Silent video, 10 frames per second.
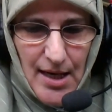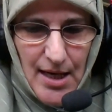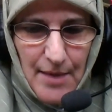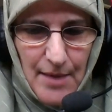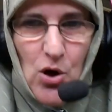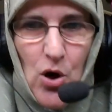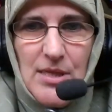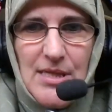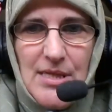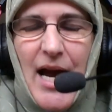because
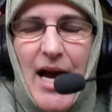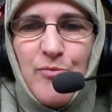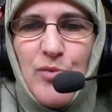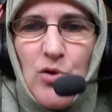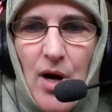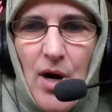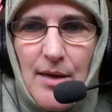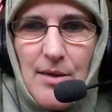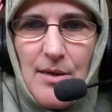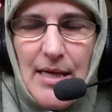they have blue
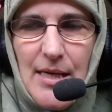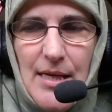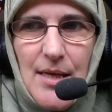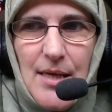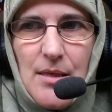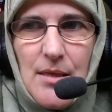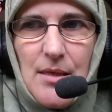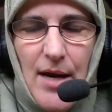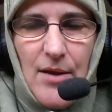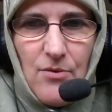eyes. And he says,
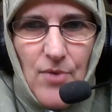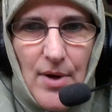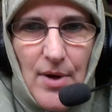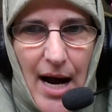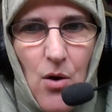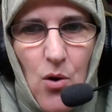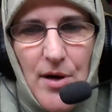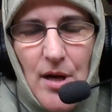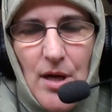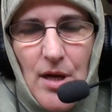our
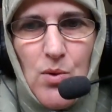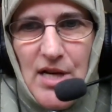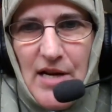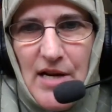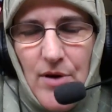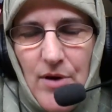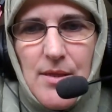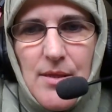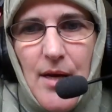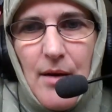audience will never
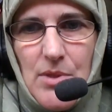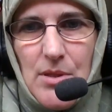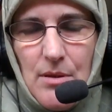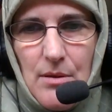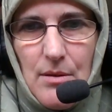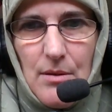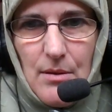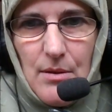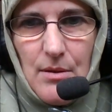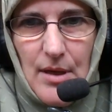accept
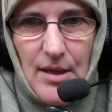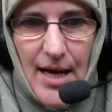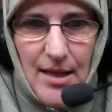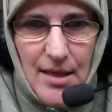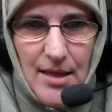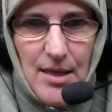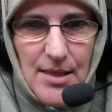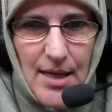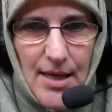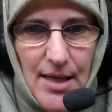that these
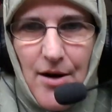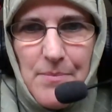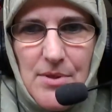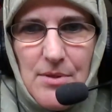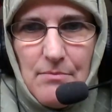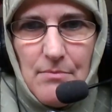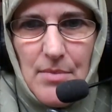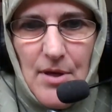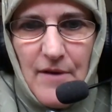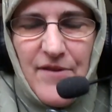are Arabs
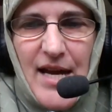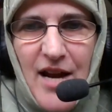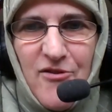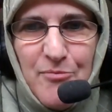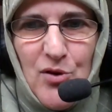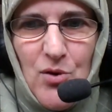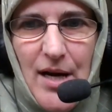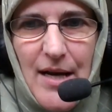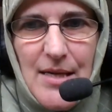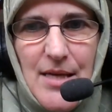if they have blue
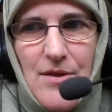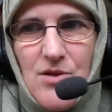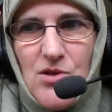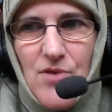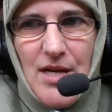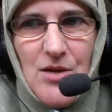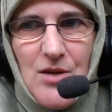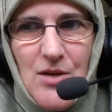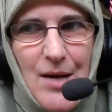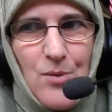eyes. And the director
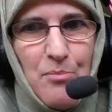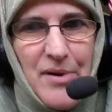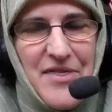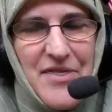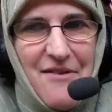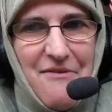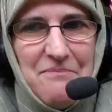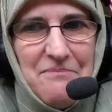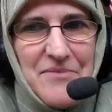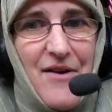was like, well, but they're
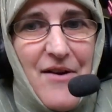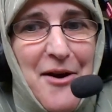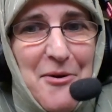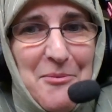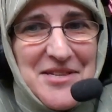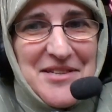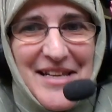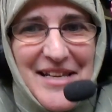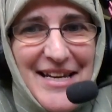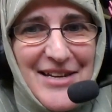Arabs.
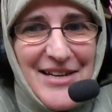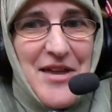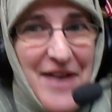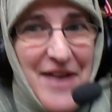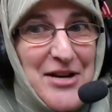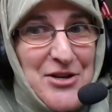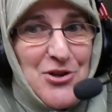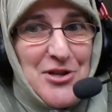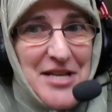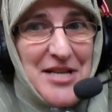Like, no, they're
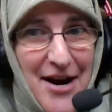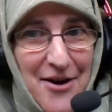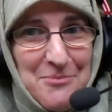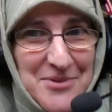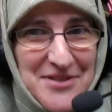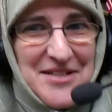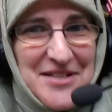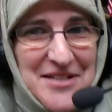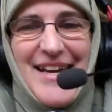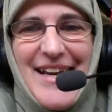actually Arabs.
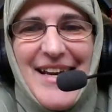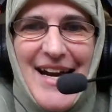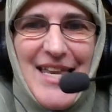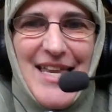And the